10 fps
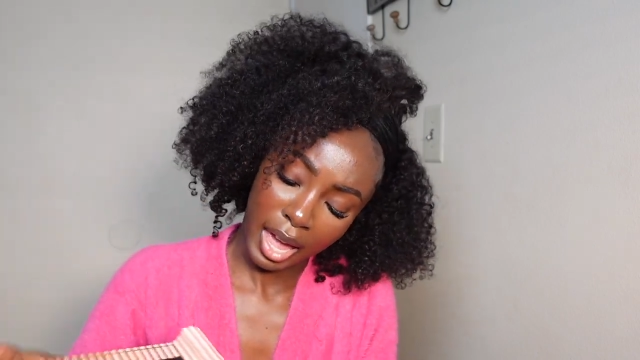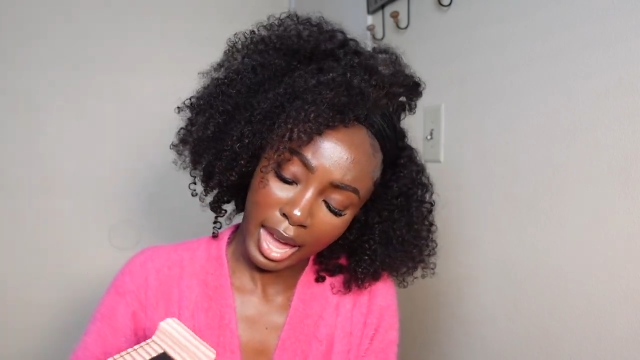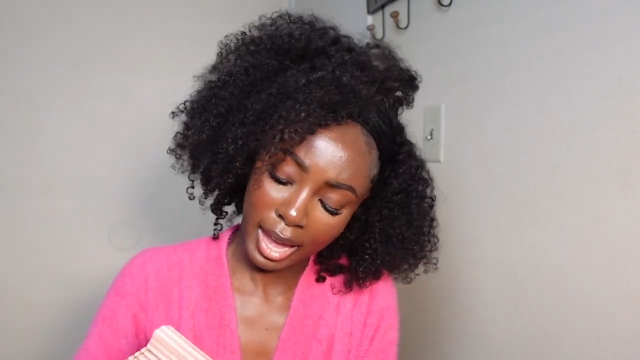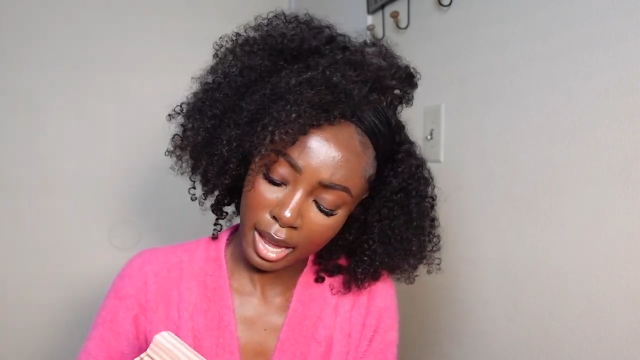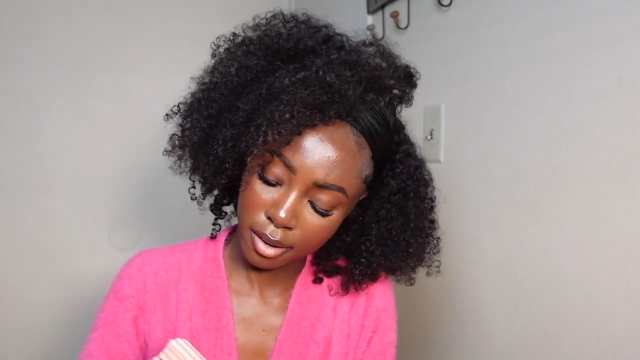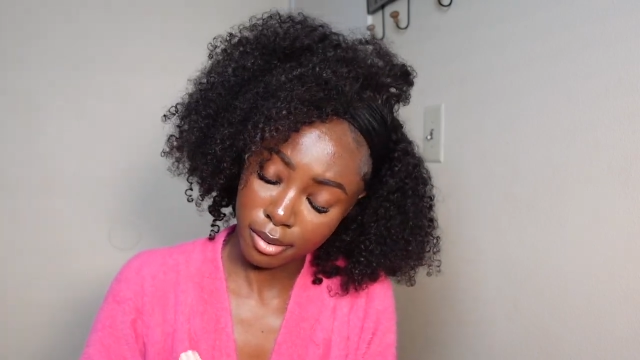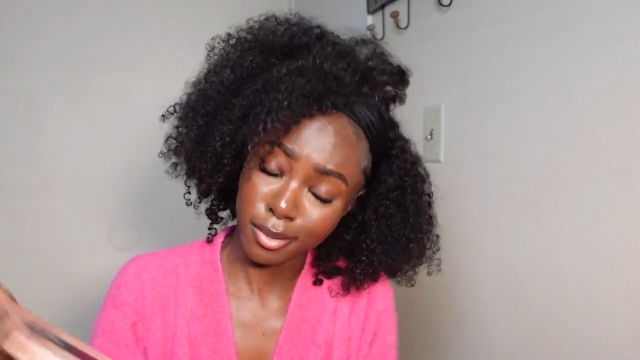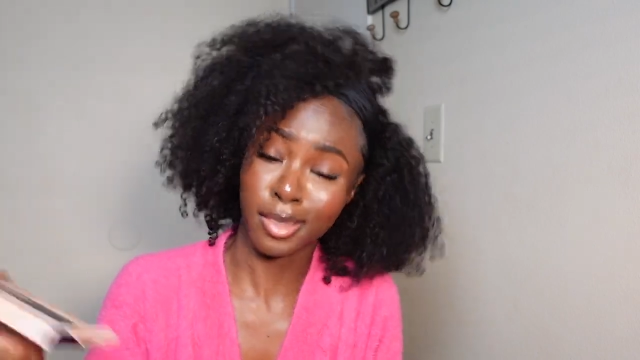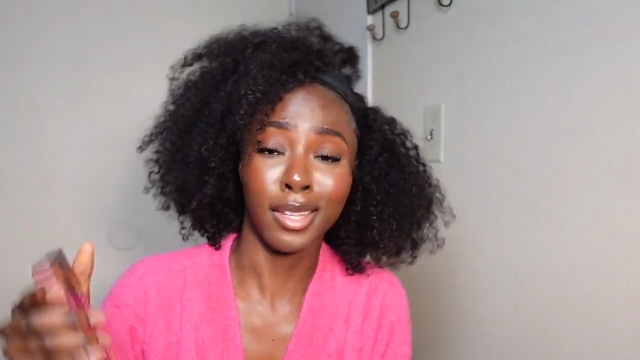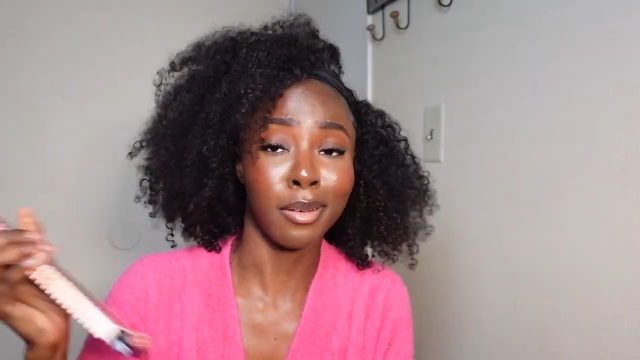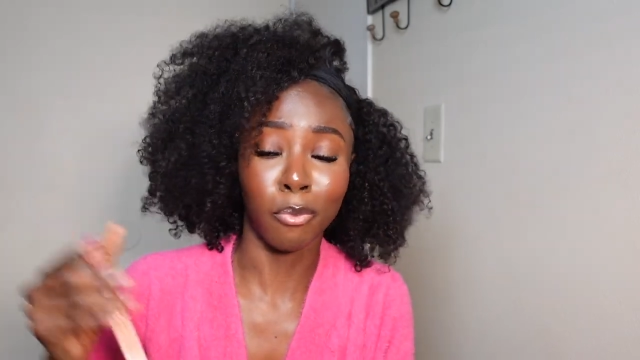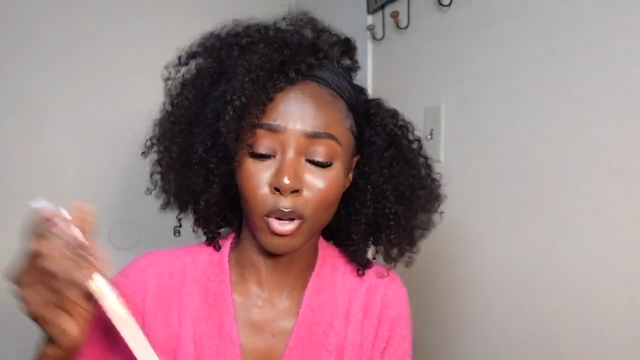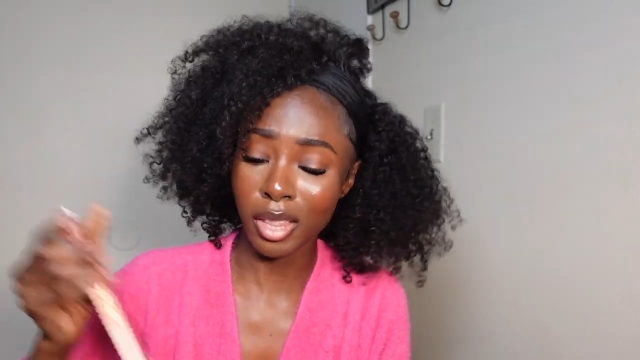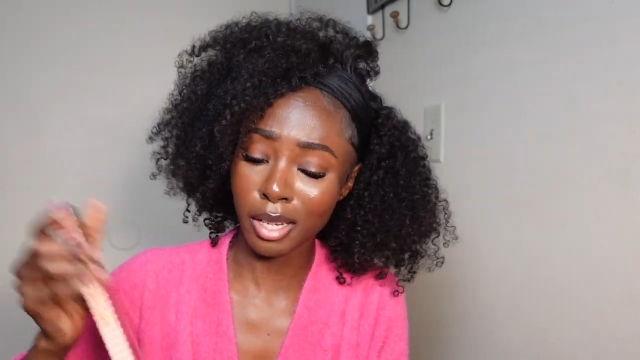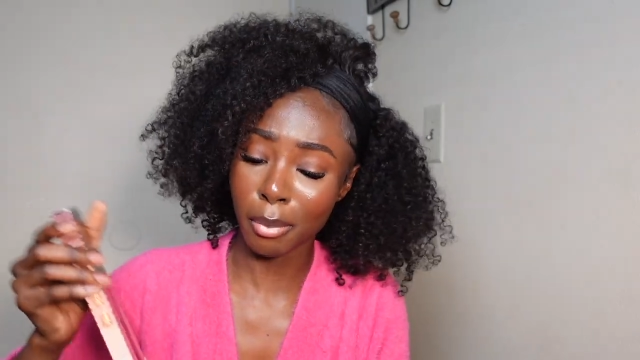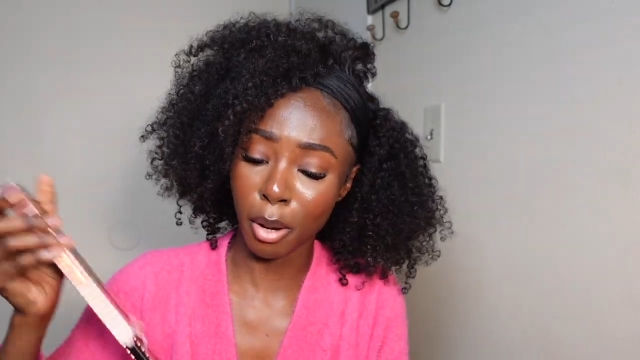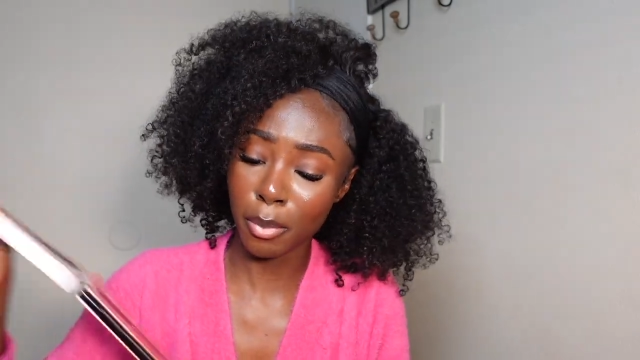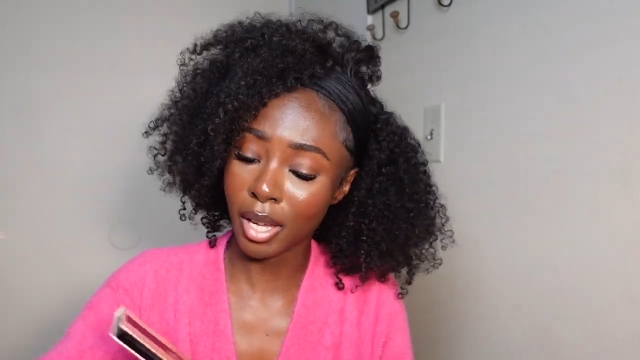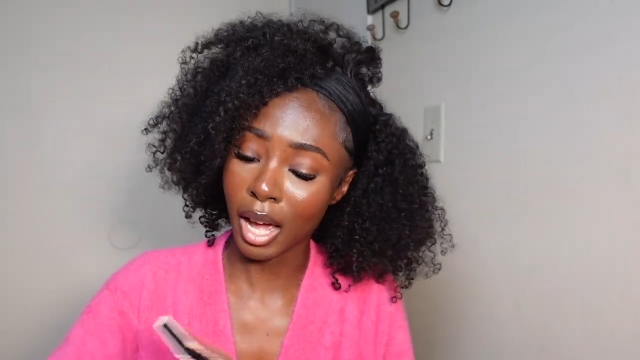And the thing, one thing about me,